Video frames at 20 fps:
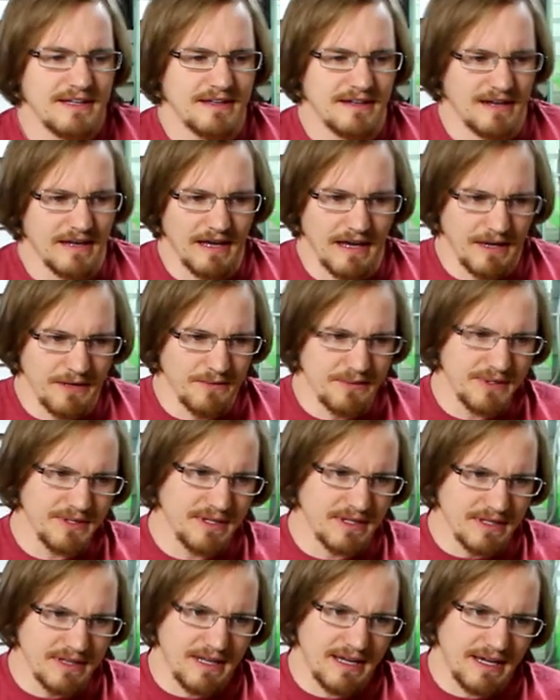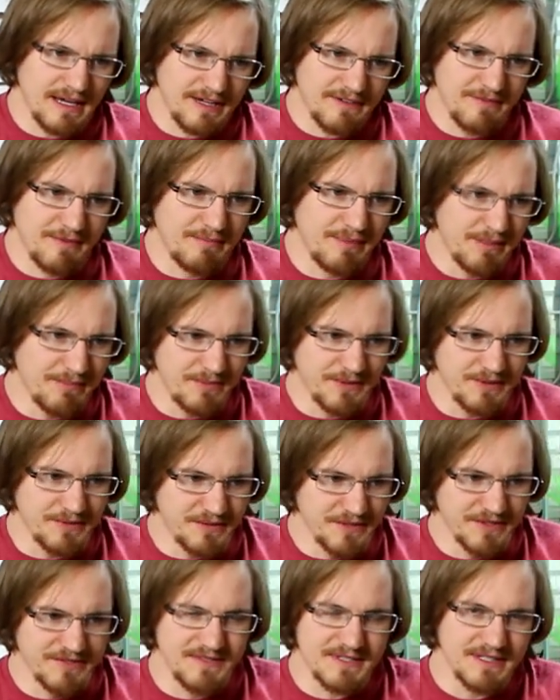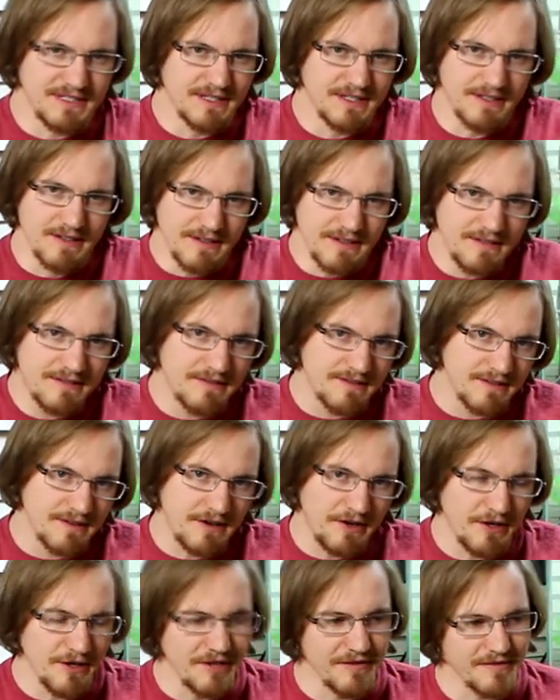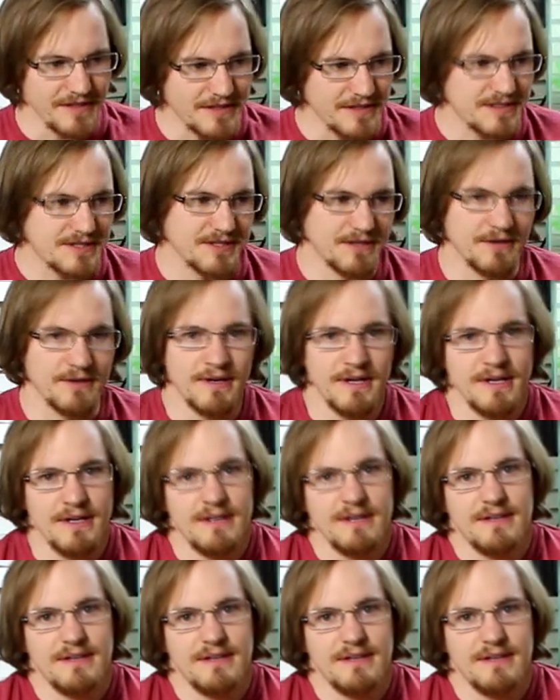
And I'd really like for people to have seen all of it. So